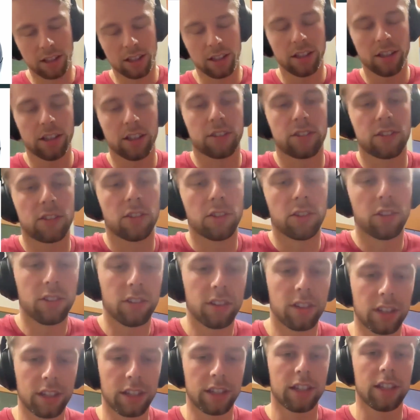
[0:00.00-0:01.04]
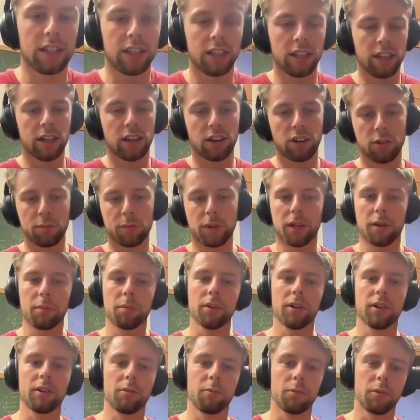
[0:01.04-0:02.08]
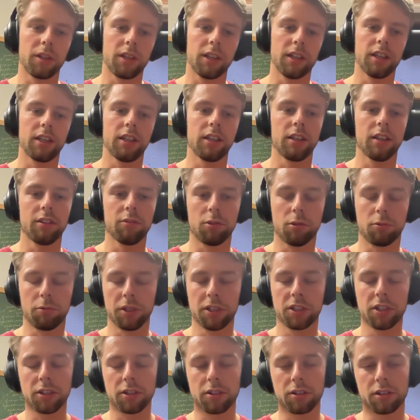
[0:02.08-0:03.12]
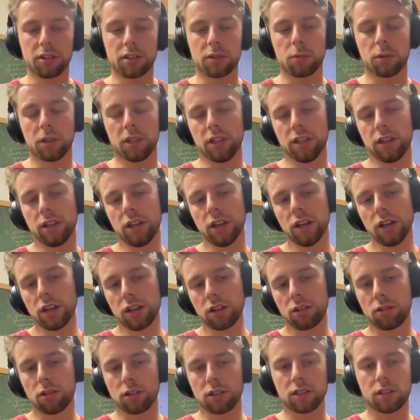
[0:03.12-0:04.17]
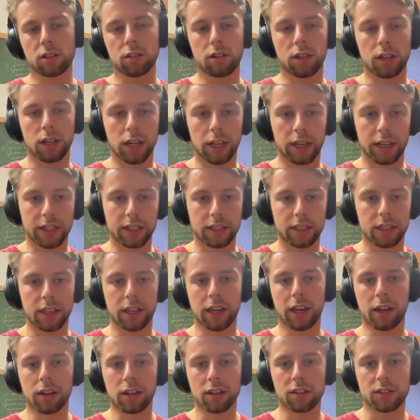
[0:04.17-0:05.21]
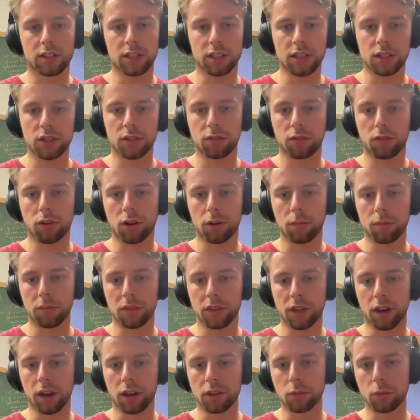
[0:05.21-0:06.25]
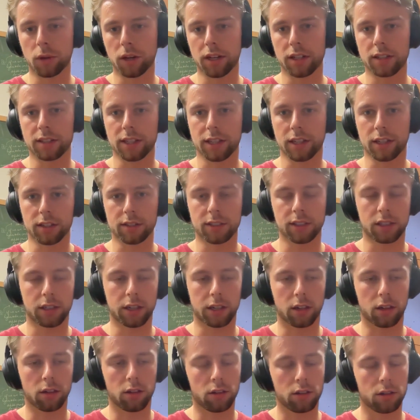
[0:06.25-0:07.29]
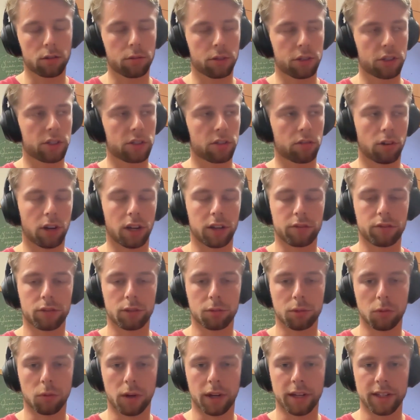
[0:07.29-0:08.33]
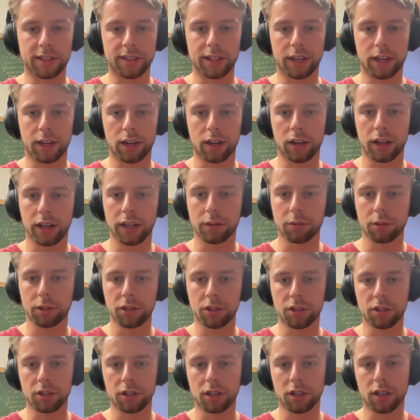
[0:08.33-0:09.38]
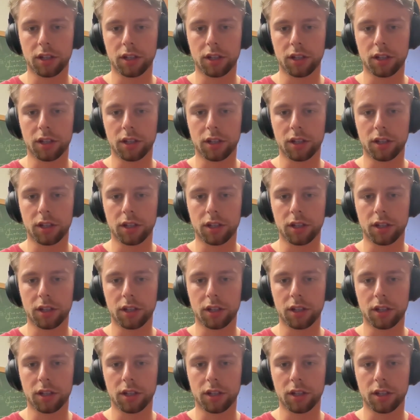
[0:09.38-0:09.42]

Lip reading: Yeah, so in our paper, what we do is we cross-correlate galaxies from the unWISE Galaxy catalog, which is derived from the WISE satellite, which